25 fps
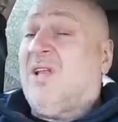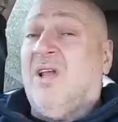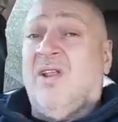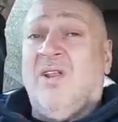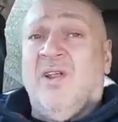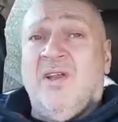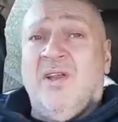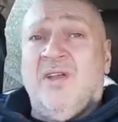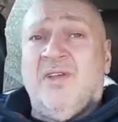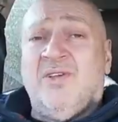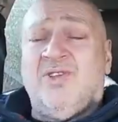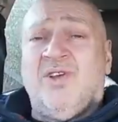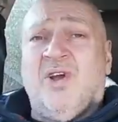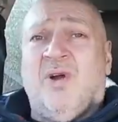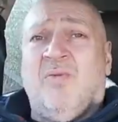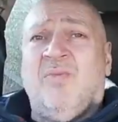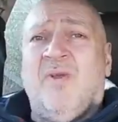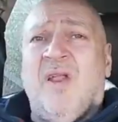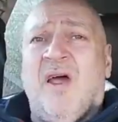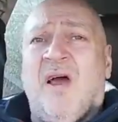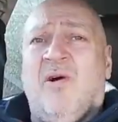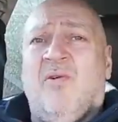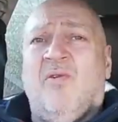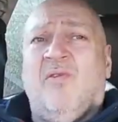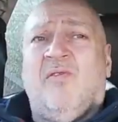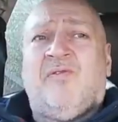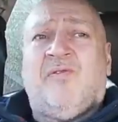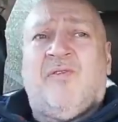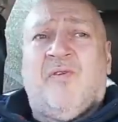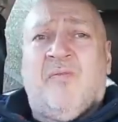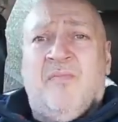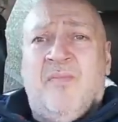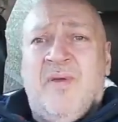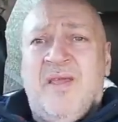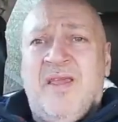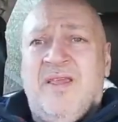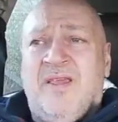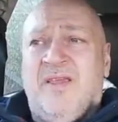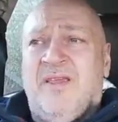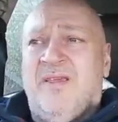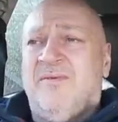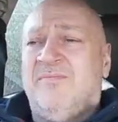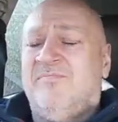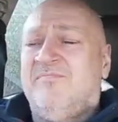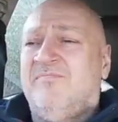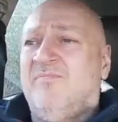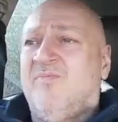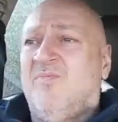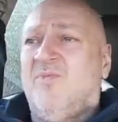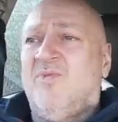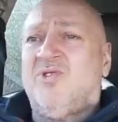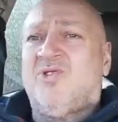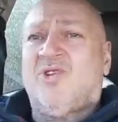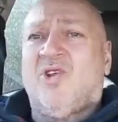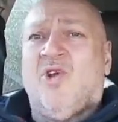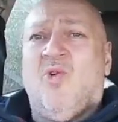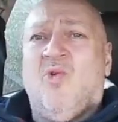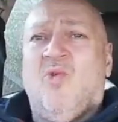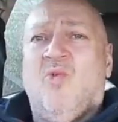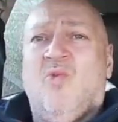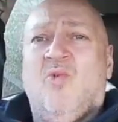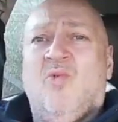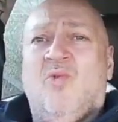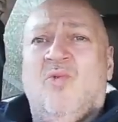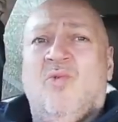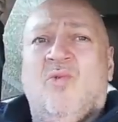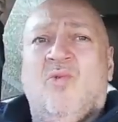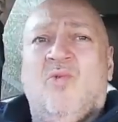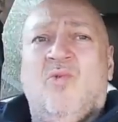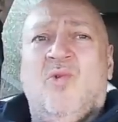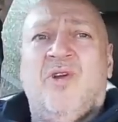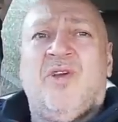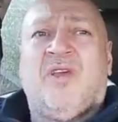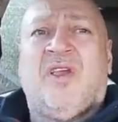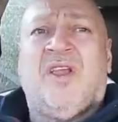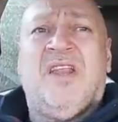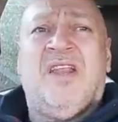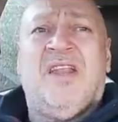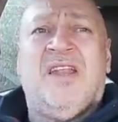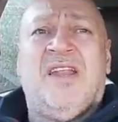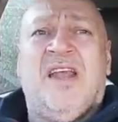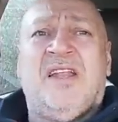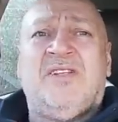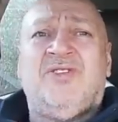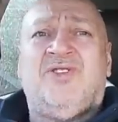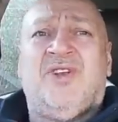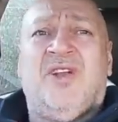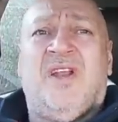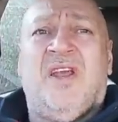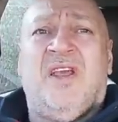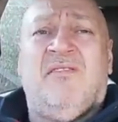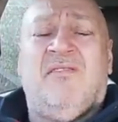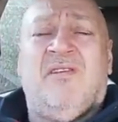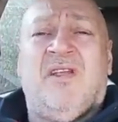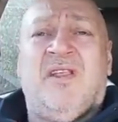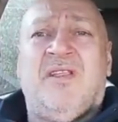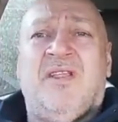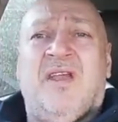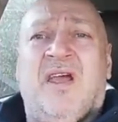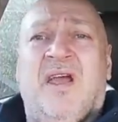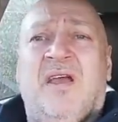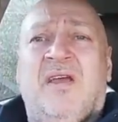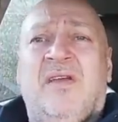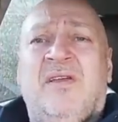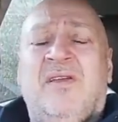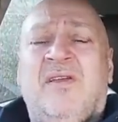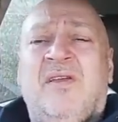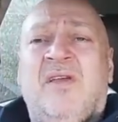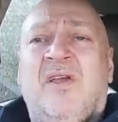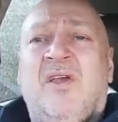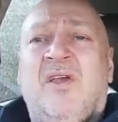still in the job now. For me, so working in engineering, yeah,